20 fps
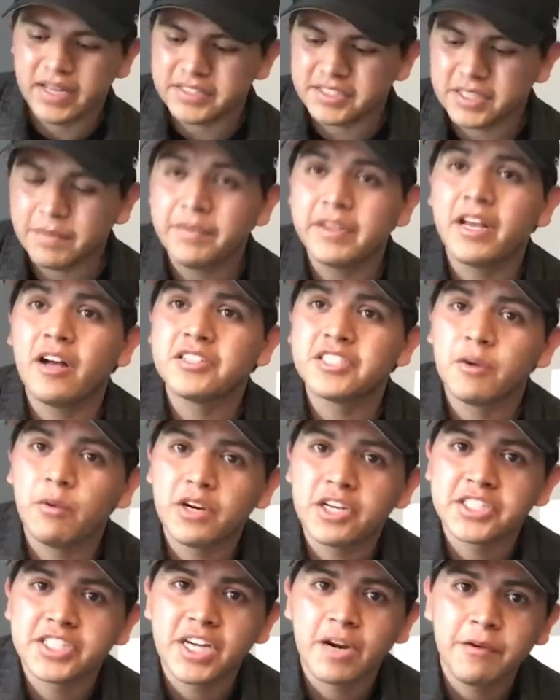something else I
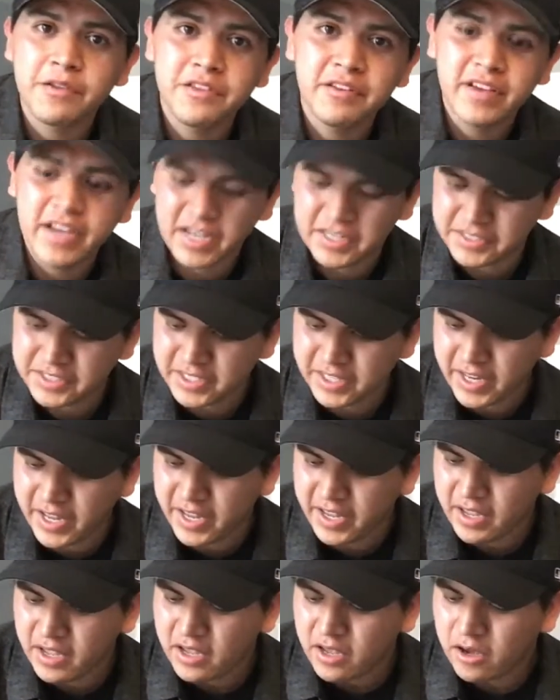want to share with you guys
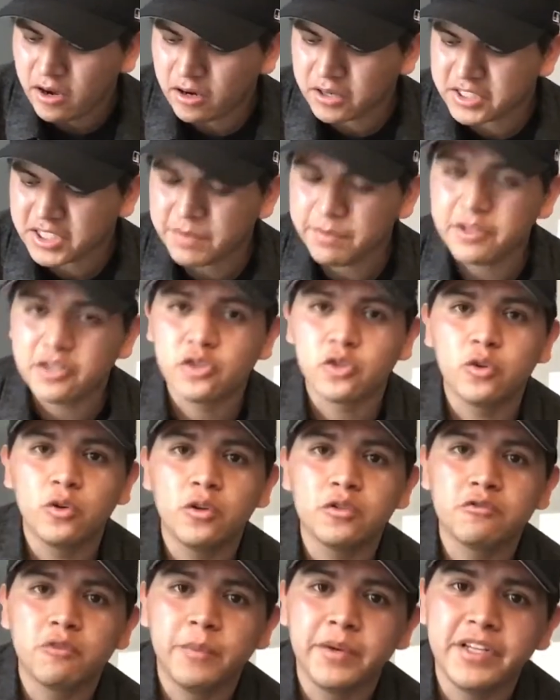today are some of the
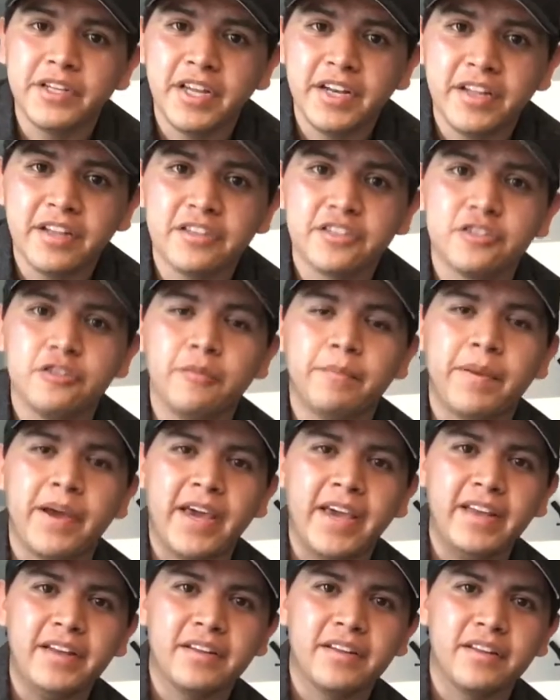tools we'll be needing to
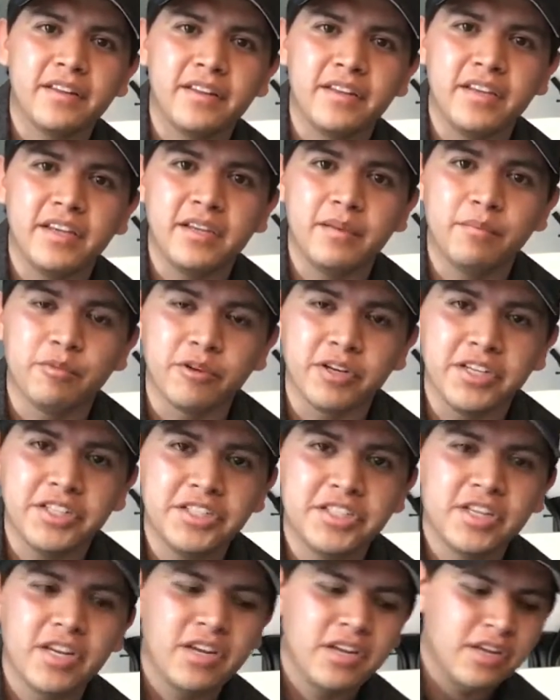paint the
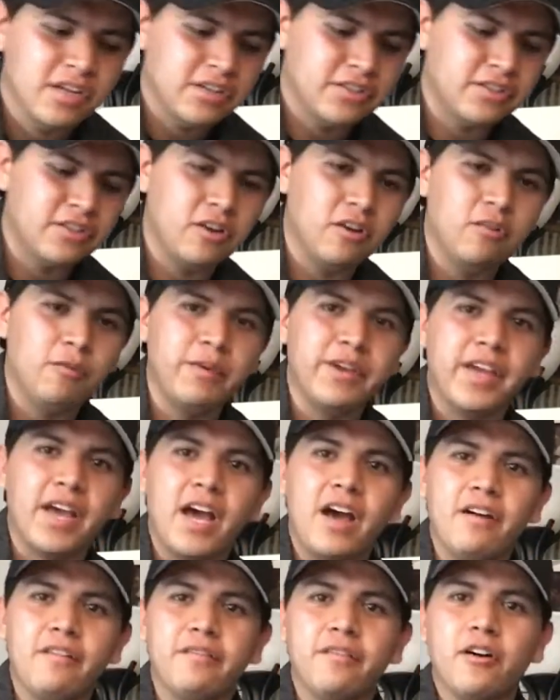bridge. So we
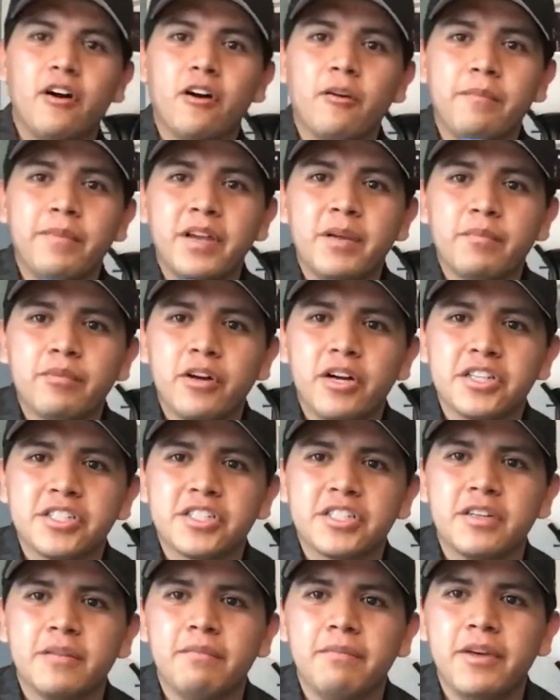have our big
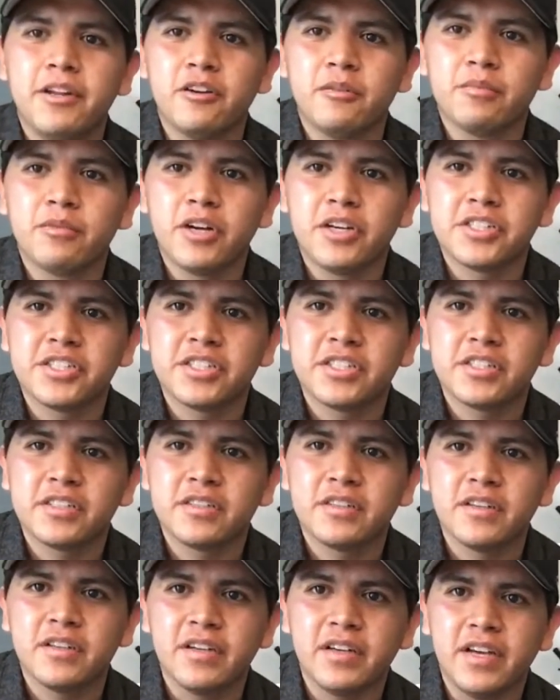brush, middle brush,
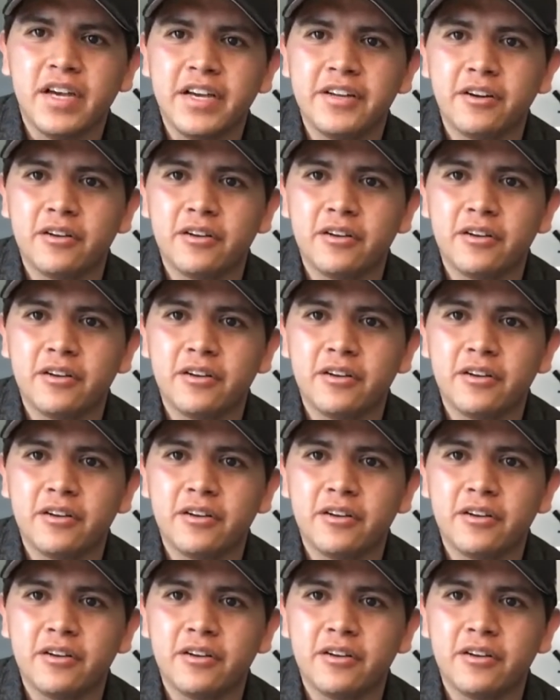and our